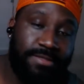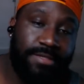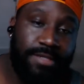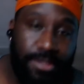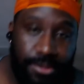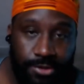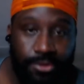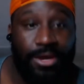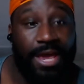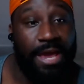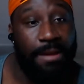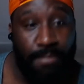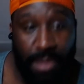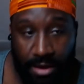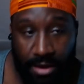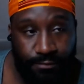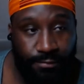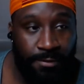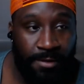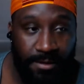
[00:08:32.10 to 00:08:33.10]
you get made
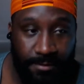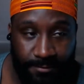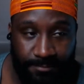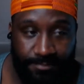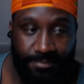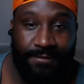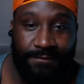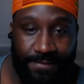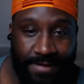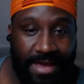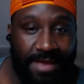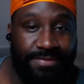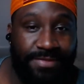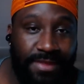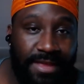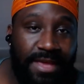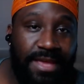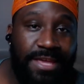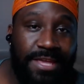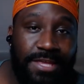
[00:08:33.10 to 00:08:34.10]
fun of if you
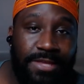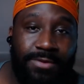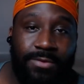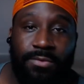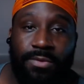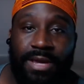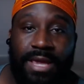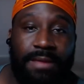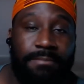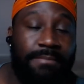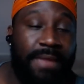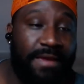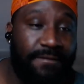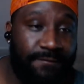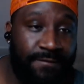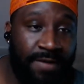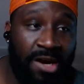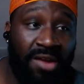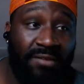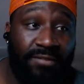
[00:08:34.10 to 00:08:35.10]
will get made
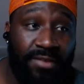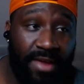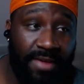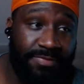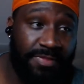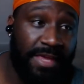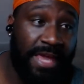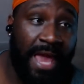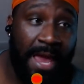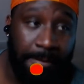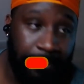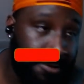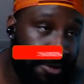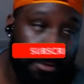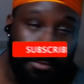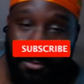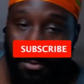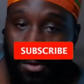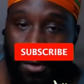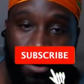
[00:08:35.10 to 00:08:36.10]
fun of if you had the GameCube
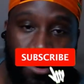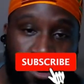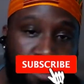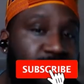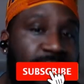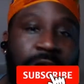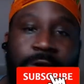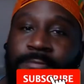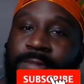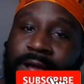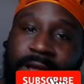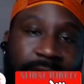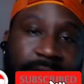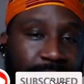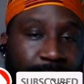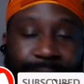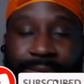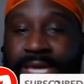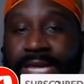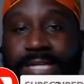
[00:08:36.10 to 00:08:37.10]
growing up. Everybody got the
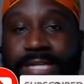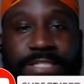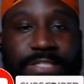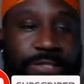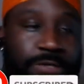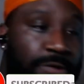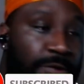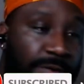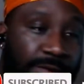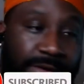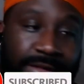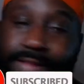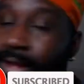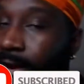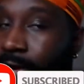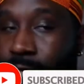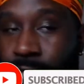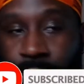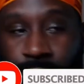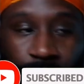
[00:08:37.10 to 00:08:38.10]
PS2
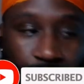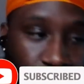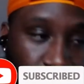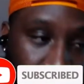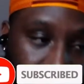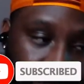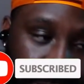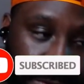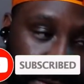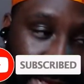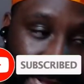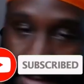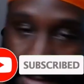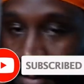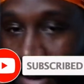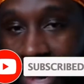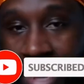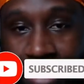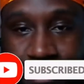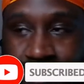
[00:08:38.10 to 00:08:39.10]
or the original
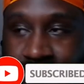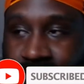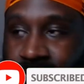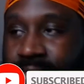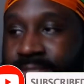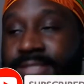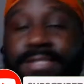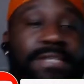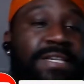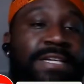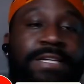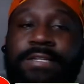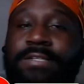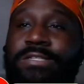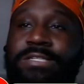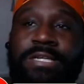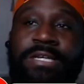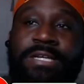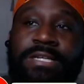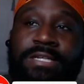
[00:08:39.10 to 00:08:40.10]
Xbox.
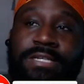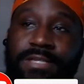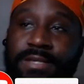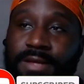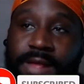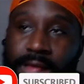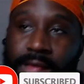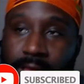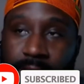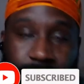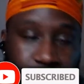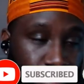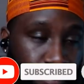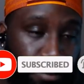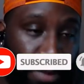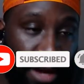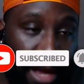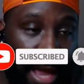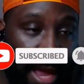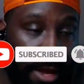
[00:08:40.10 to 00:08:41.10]
Sheesh.
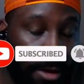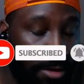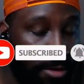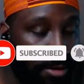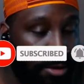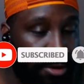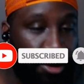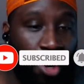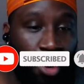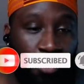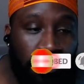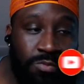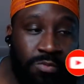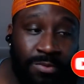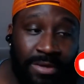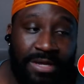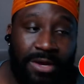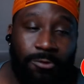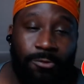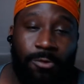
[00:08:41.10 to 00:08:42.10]
But hey, you know, we
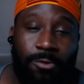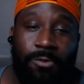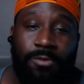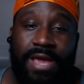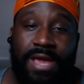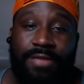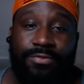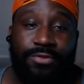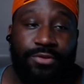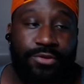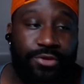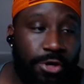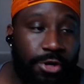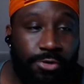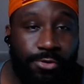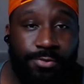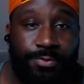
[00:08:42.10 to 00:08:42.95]
did what we had to do.